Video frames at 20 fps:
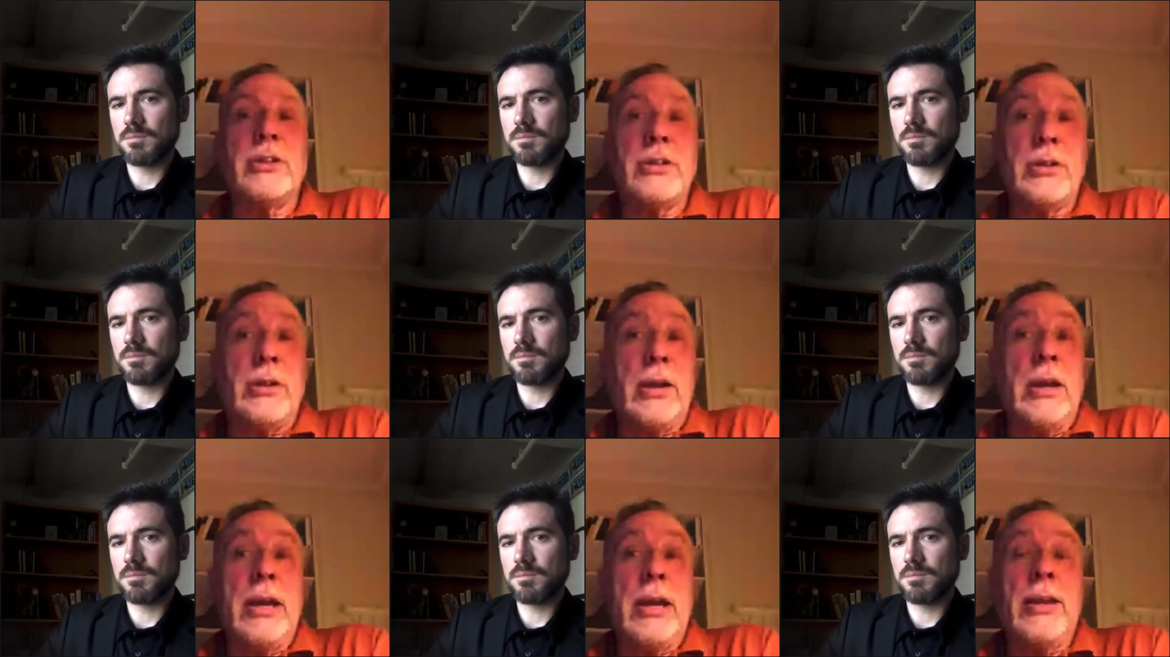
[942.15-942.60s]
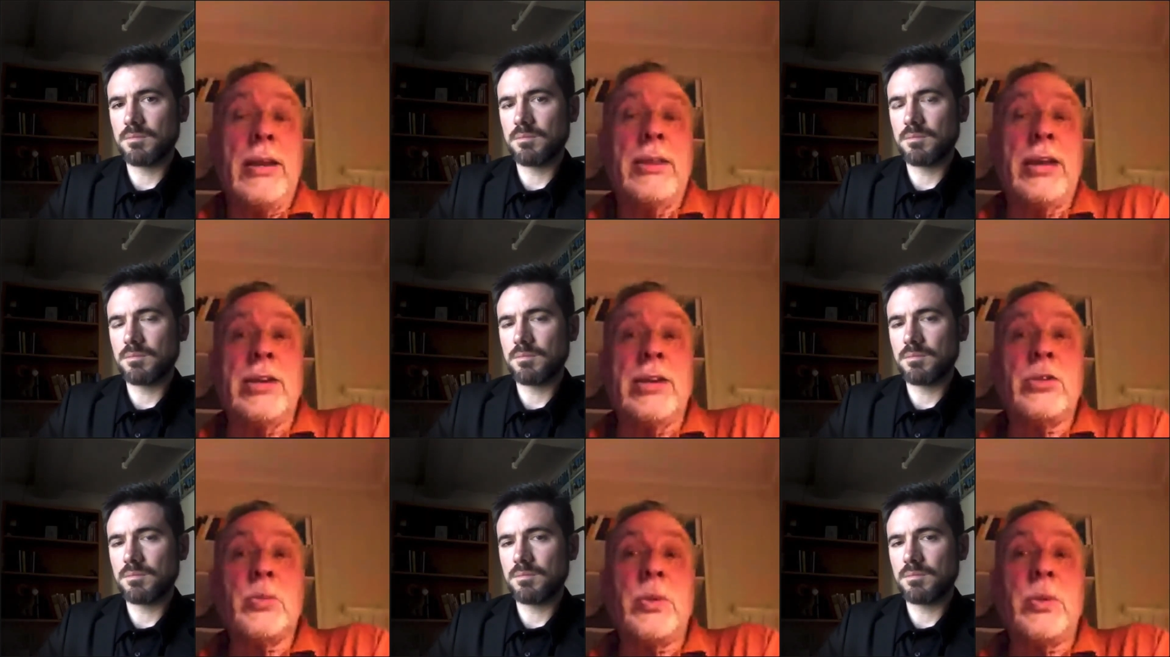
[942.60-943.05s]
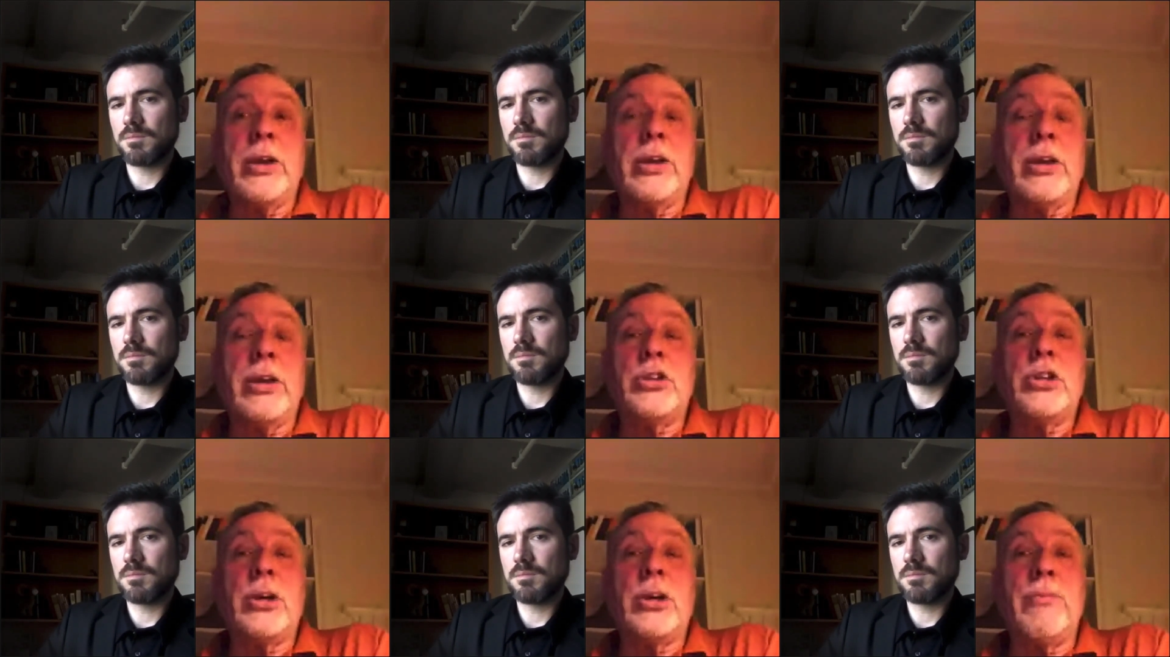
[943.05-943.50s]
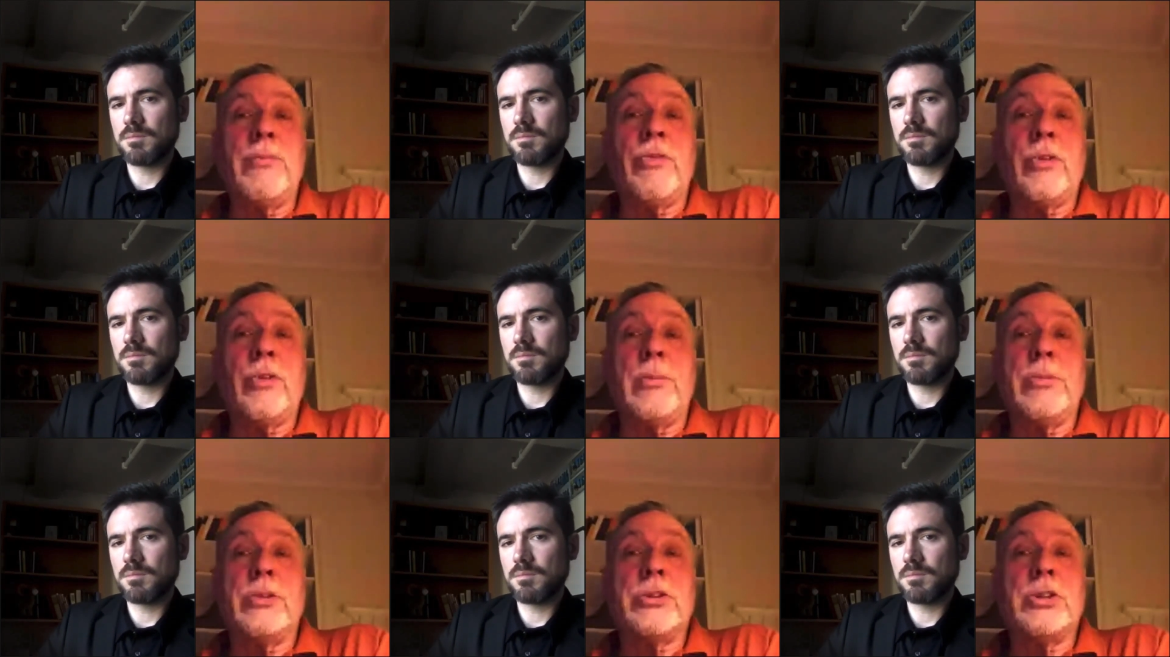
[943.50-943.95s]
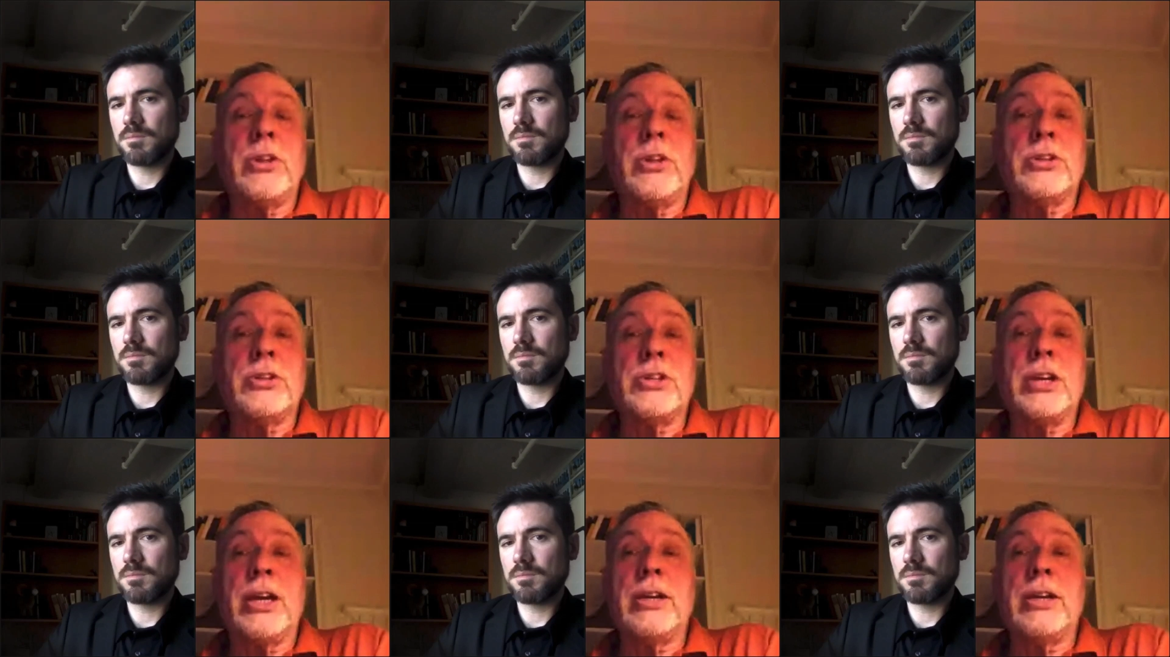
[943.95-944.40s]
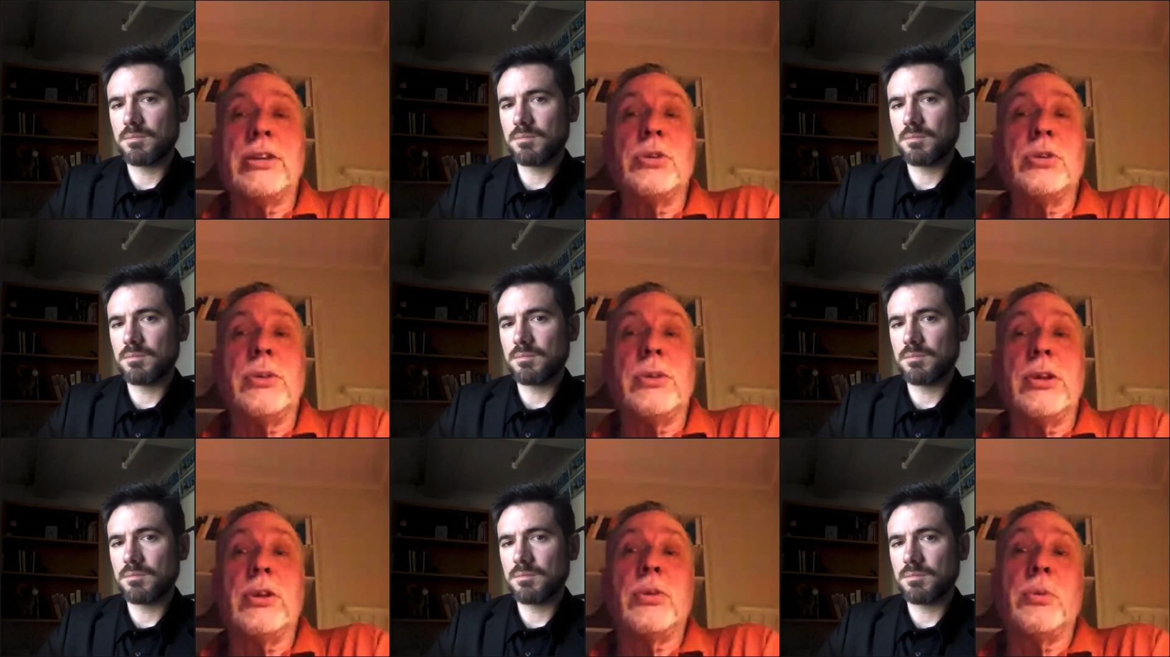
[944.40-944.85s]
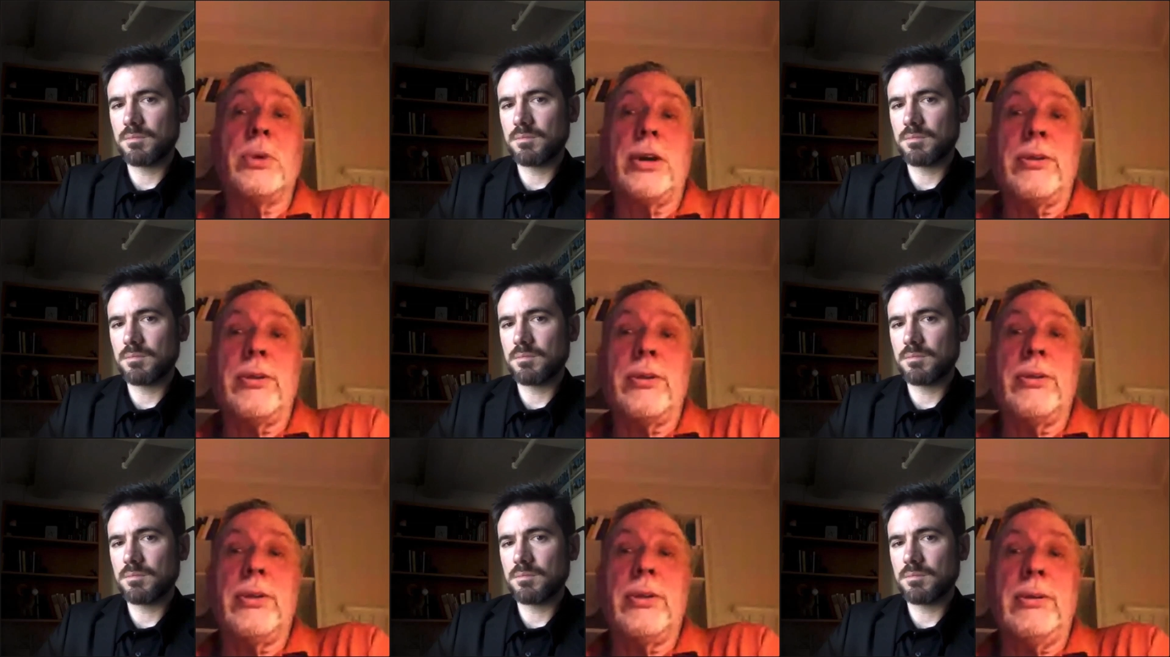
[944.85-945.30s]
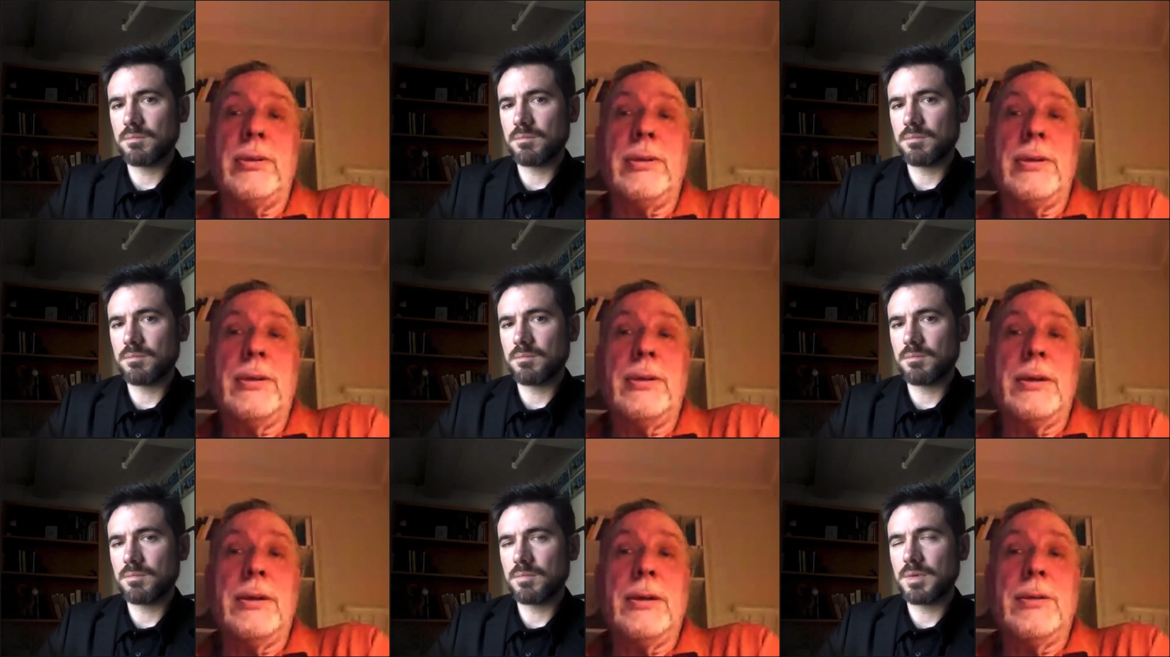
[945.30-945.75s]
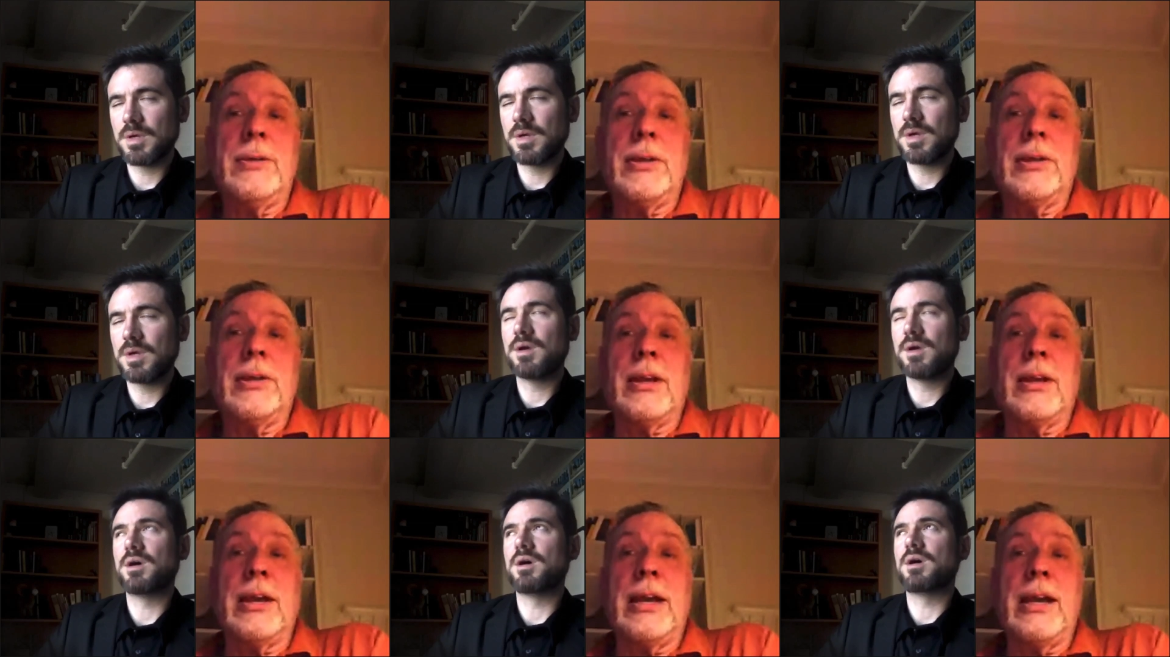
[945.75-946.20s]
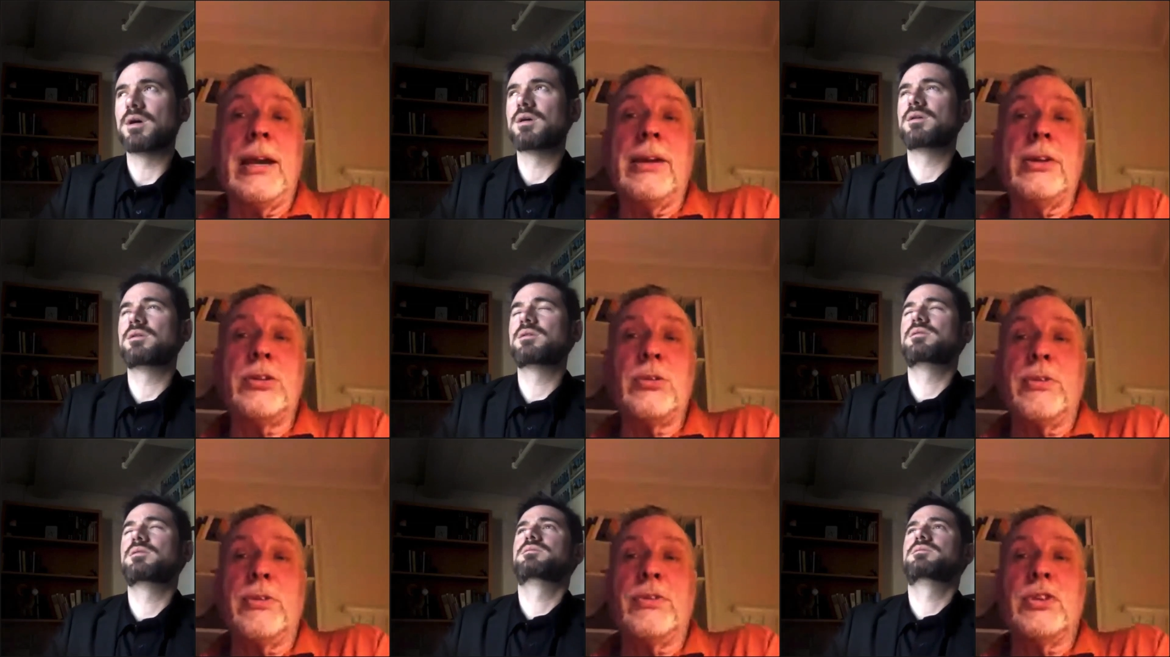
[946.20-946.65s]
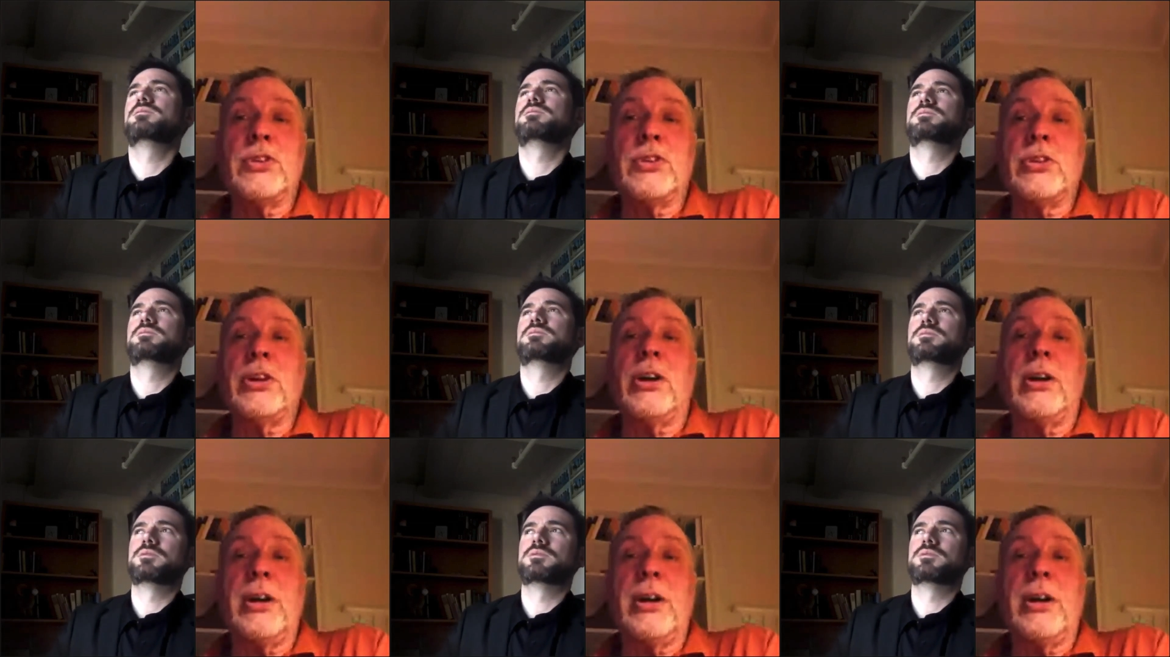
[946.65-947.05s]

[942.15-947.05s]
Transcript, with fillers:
Speaker 1: and that's why they jumped from the second to the 12th, that they had a sort of stock